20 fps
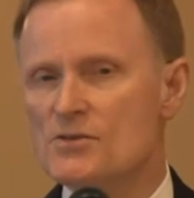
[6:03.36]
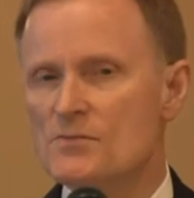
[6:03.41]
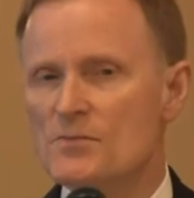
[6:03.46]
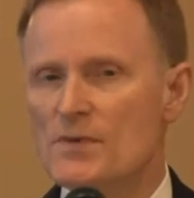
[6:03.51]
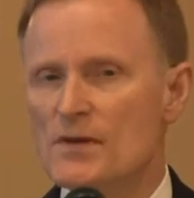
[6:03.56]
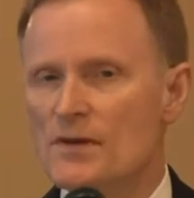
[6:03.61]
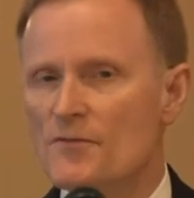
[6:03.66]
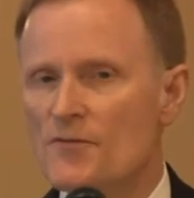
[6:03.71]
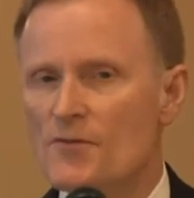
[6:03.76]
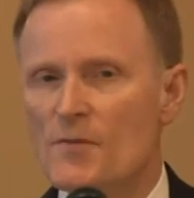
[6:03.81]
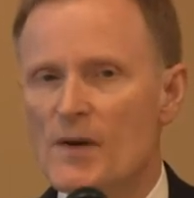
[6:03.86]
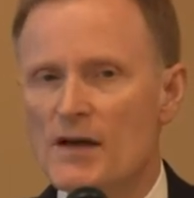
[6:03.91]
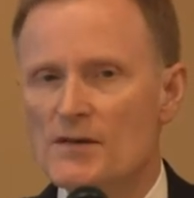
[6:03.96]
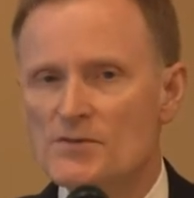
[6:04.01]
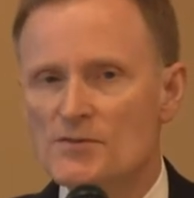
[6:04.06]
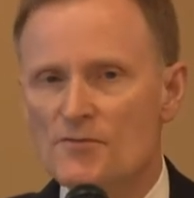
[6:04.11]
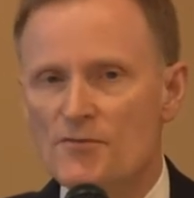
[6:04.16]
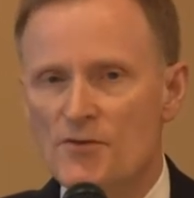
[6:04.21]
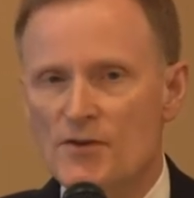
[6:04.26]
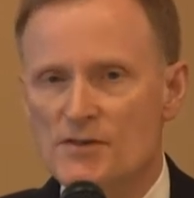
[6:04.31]
some
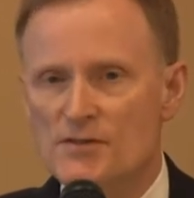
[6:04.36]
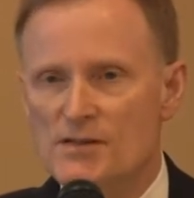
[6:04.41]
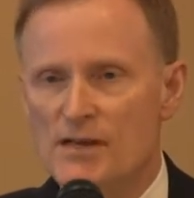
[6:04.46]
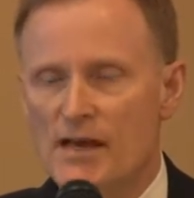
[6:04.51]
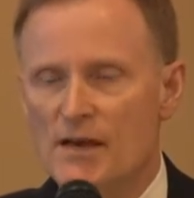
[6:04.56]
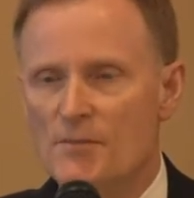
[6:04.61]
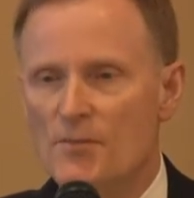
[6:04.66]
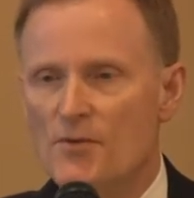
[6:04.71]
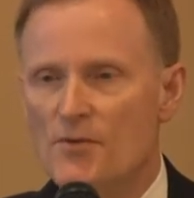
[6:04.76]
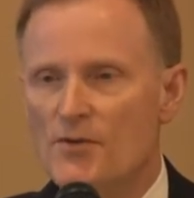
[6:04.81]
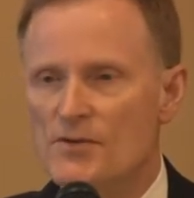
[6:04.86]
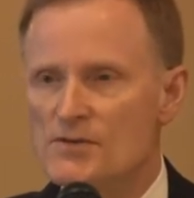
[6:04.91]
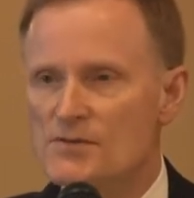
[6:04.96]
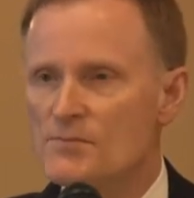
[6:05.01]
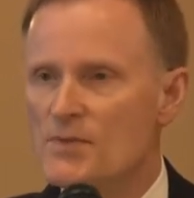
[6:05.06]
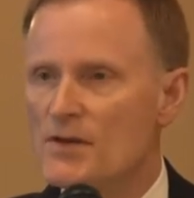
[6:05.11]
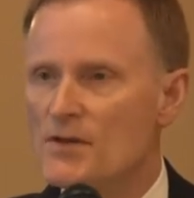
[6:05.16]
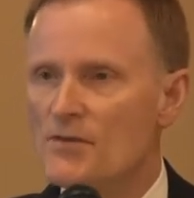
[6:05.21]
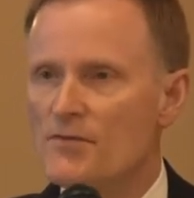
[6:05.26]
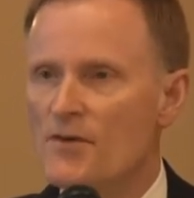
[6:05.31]
information, for example, that's
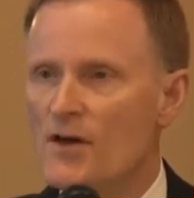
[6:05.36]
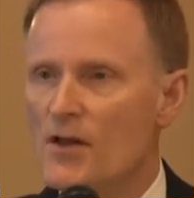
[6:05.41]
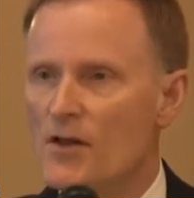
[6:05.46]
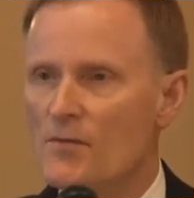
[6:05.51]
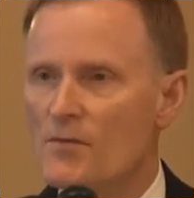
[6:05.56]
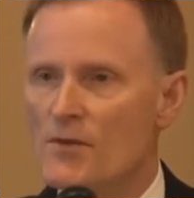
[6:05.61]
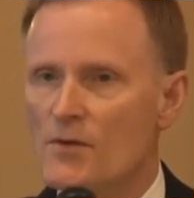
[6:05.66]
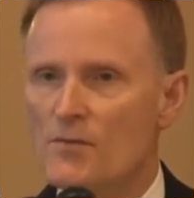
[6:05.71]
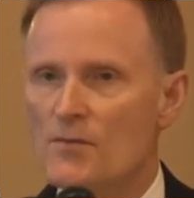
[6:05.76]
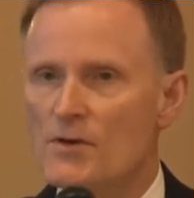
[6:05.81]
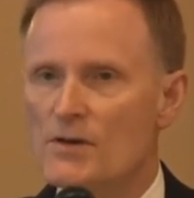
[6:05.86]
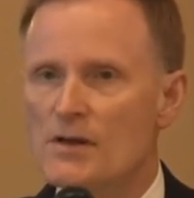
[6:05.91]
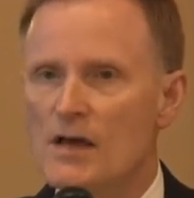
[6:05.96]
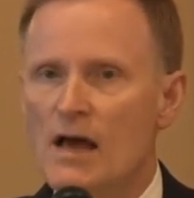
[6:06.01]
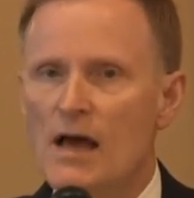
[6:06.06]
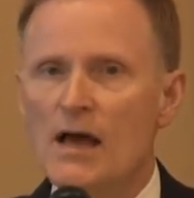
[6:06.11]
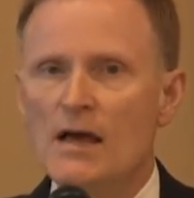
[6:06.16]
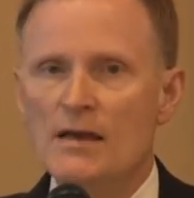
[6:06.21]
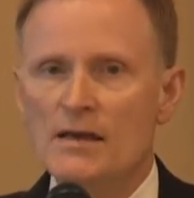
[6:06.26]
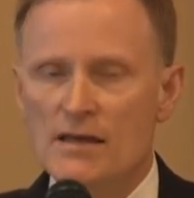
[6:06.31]
been developed that would
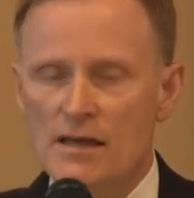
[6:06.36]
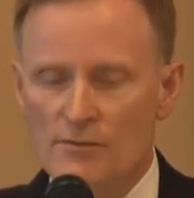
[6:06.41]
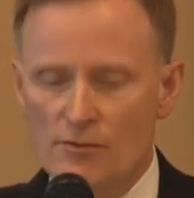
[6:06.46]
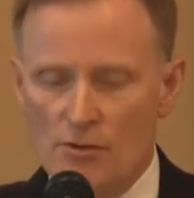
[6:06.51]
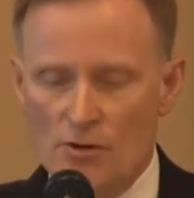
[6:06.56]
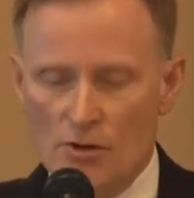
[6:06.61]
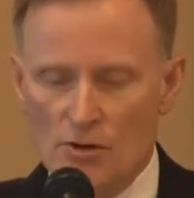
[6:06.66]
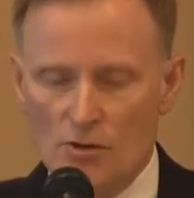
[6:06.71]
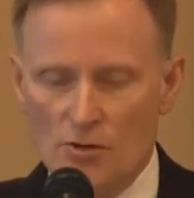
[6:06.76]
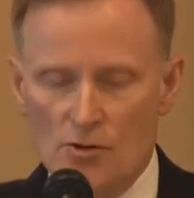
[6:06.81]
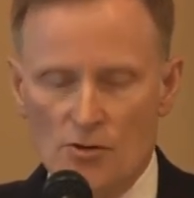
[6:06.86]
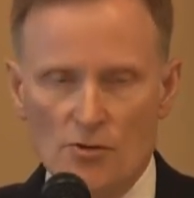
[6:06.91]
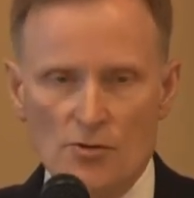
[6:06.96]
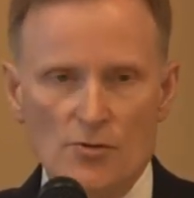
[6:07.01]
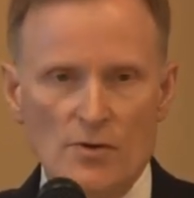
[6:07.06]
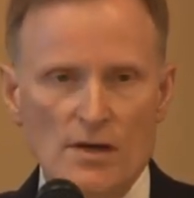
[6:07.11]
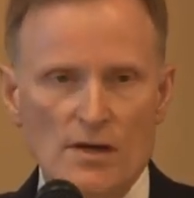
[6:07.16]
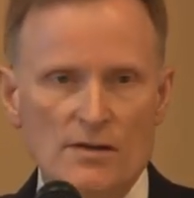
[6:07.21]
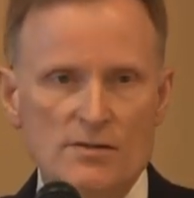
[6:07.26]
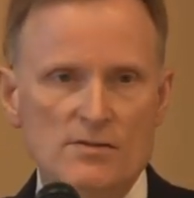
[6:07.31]
give you a
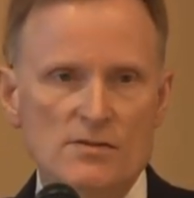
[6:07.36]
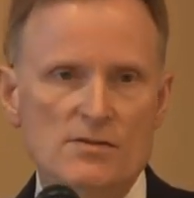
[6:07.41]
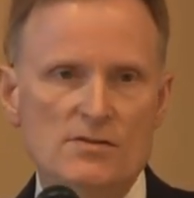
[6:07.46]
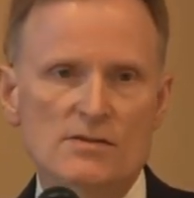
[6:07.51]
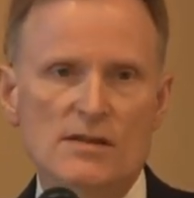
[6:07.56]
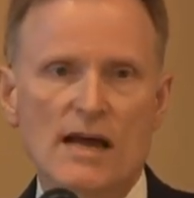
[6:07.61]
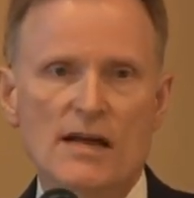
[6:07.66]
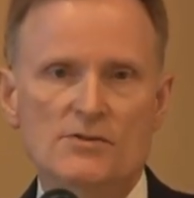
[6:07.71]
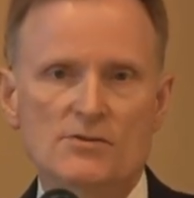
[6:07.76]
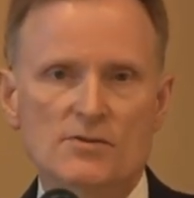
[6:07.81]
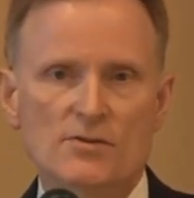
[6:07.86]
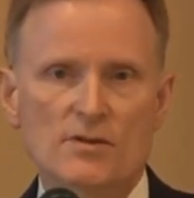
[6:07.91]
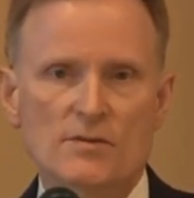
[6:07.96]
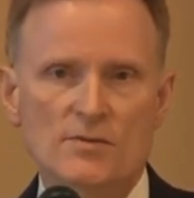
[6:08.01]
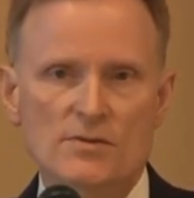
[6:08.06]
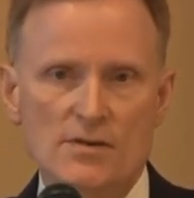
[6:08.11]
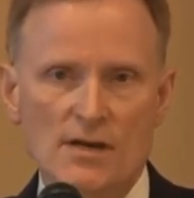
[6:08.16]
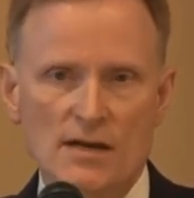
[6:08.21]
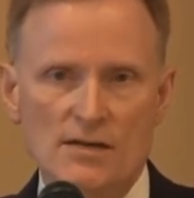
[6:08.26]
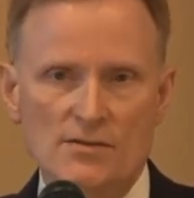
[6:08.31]
clue into the statute of
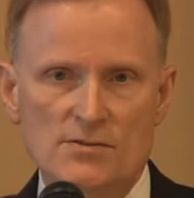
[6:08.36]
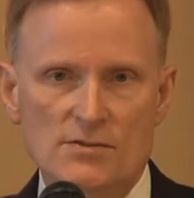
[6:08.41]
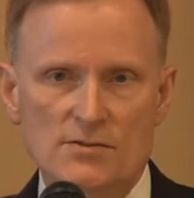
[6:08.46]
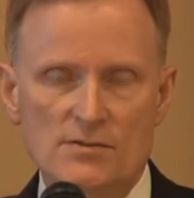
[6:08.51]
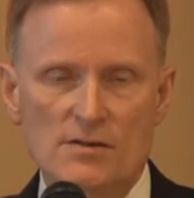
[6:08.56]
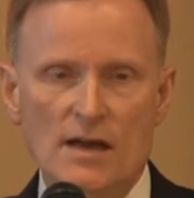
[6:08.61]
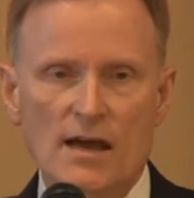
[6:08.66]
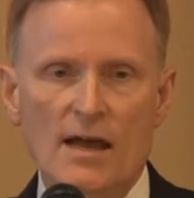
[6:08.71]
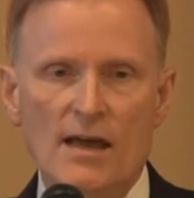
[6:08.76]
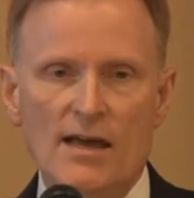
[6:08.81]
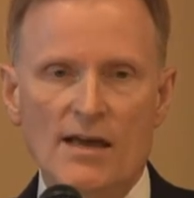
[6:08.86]
limitations.